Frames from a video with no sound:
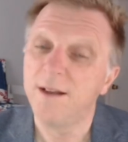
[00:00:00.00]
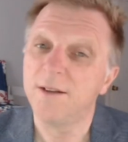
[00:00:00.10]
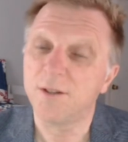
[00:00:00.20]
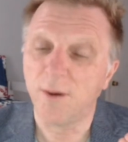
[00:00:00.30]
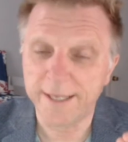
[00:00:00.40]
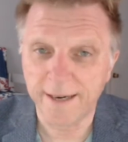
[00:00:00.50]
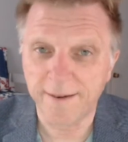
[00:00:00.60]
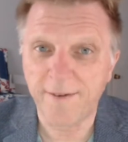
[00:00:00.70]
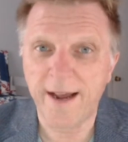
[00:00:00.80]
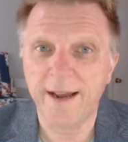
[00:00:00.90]
So
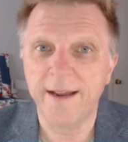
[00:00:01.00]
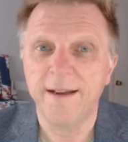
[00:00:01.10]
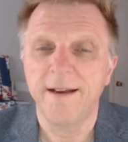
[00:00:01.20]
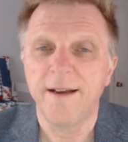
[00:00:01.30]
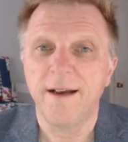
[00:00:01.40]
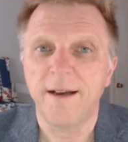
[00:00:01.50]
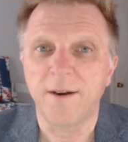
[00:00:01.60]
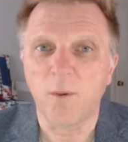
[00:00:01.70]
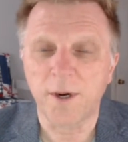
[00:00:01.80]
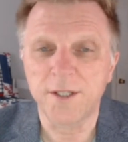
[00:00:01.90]
identify an
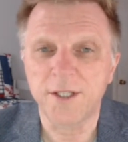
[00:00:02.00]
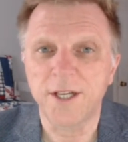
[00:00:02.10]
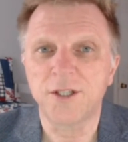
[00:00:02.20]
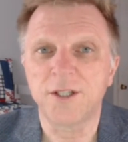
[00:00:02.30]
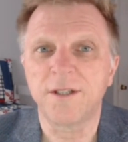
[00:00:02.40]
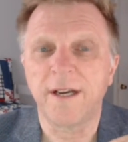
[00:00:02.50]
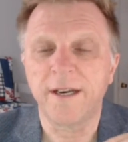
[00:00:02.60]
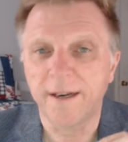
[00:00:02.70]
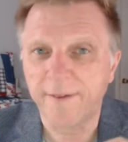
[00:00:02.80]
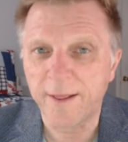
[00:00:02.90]
organization,
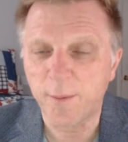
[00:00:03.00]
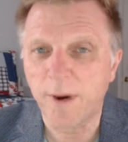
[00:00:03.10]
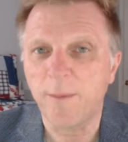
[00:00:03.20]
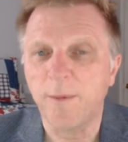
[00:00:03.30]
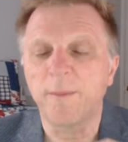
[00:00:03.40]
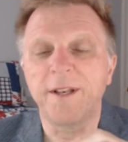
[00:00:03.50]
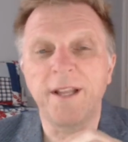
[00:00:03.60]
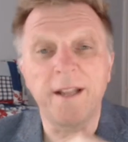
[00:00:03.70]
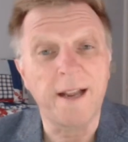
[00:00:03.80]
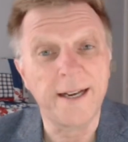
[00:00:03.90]
identify the problem,
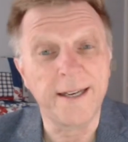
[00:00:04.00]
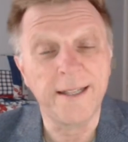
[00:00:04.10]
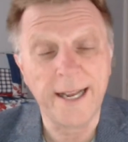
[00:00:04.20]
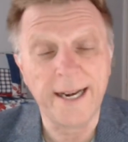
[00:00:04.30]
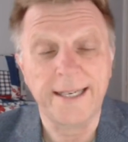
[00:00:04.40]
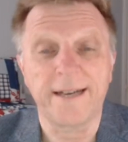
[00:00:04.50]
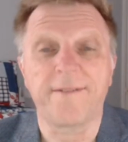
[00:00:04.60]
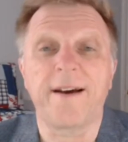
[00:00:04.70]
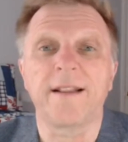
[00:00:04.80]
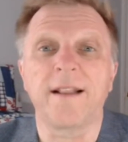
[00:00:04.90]
then
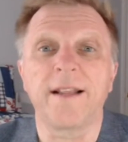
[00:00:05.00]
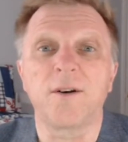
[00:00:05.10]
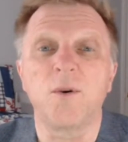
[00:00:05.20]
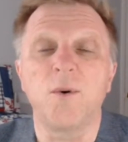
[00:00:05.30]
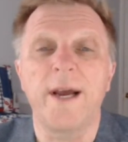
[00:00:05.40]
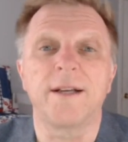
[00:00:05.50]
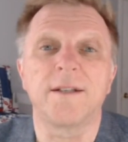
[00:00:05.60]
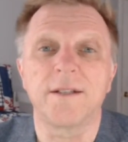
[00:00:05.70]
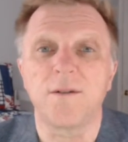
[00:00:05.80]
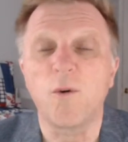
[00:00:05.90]
identify the leader who
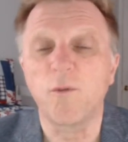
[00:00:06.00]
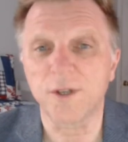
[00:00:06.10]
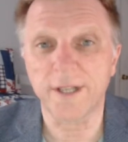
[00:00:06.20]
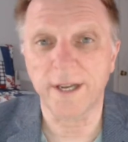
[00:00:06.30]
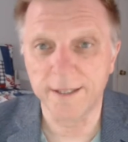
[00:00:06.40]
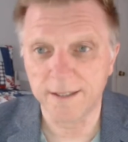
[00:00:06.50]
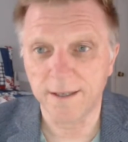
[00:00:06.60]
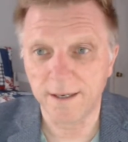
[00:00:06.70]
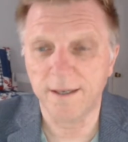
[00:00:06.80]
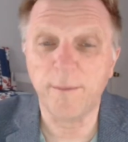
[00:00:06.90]
has oversight
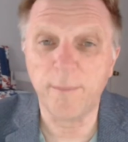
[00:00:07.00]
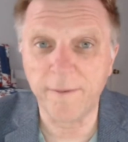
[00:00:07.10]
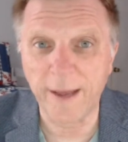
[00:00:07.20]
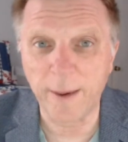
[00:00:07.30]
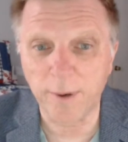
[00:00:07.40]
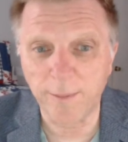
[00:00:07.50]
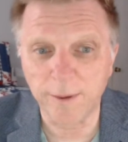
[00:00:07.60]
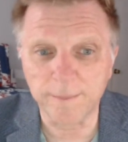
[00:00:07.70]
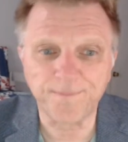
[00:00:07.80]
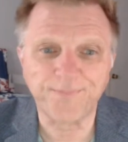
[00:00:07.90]
above that
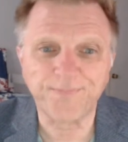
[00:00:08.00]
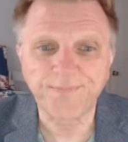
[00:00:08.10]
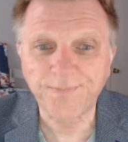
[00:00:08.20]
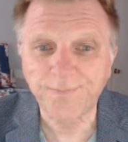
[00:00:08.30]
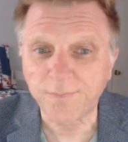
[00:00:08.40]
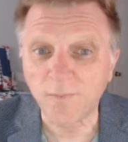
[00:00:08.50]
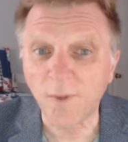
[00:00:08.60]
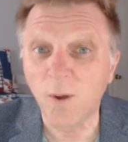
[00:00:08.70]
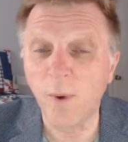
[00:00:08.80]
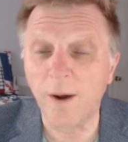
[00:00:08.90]
problem.
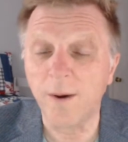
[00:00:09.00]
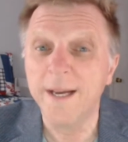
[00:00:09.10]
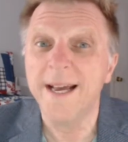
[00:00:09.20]
Well,